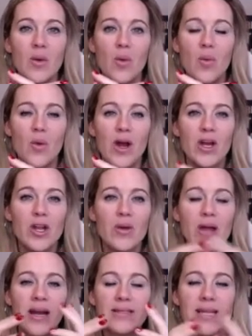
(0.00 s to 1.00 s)
Where do you
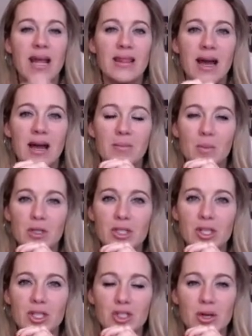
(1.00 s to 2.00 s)
kind of take that? What's
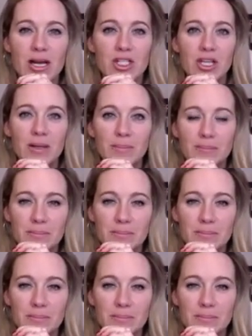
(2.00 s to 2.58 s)
your strategy?